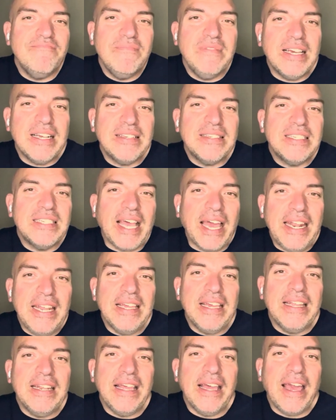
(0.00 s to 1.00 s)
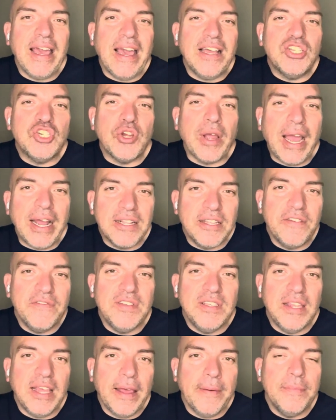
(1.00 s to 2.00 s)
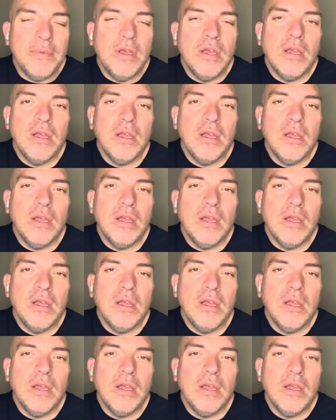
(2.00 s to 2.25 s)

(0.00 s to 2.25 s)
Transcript: exciting and attractive to them.